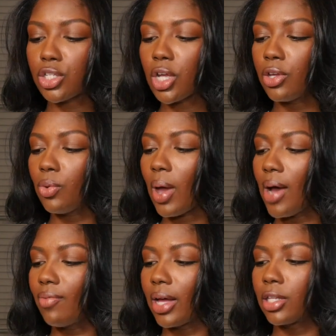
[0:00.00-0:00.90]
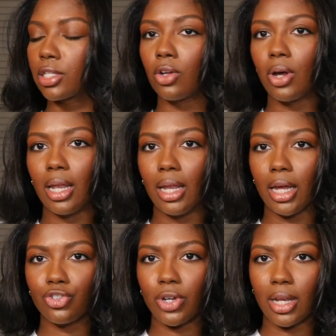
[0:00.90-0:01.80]
so you have like this little
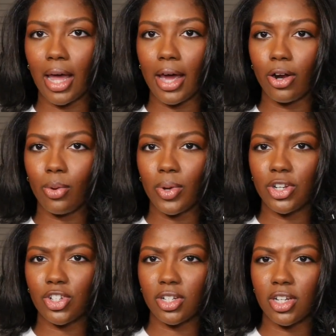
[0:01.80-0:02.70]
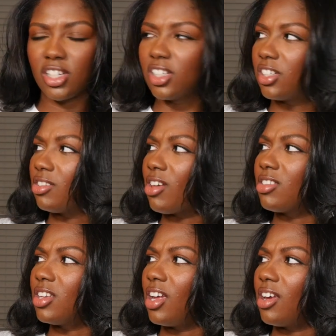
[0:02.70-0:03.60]
electric lighter, which
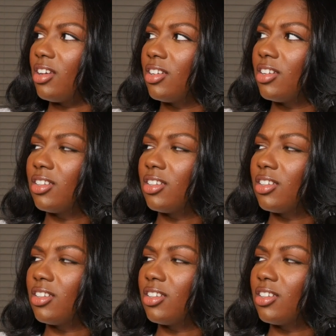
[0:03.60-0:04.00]
y'all see that?